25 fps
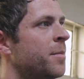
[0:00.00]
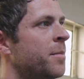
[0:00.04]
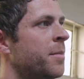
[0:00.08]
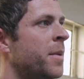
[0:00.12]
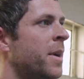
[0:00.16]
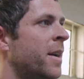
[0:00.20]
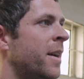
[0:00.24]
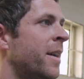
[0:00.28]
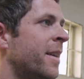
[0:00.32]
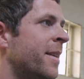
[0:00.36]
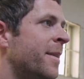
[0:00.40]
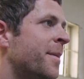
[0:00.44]

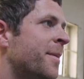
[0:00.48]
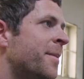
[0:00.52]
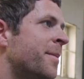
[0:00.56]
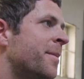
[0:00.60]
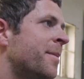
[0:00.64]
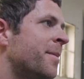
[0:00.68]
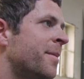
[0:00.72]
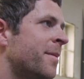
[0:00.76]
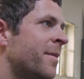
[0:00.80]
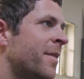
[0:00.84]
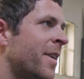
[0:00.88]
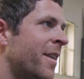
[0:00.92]
by
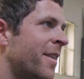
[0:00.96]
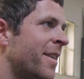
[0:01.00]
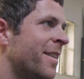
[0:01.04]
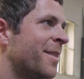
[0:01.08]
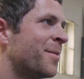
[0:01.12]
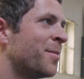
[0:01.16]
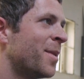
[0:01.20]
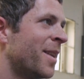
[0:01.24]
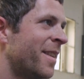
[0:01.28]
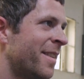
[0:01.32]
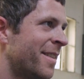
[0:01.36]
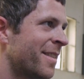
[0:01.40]
various
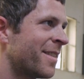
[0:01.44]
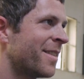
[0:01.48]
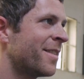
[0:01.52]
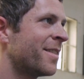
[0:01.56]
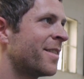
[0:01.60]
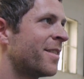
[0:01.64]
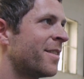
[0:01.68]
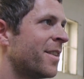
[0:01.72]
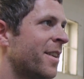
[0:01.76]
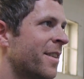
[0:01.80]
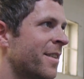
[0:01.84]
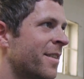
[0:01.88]
political
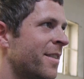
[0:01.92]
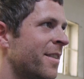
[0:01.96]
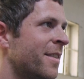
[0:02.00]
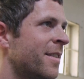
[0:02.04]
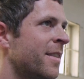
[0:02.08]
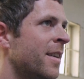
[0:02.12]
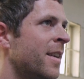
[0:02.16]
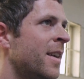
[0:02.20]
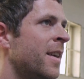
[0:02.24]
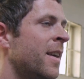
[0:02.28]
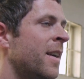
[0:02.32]
structures,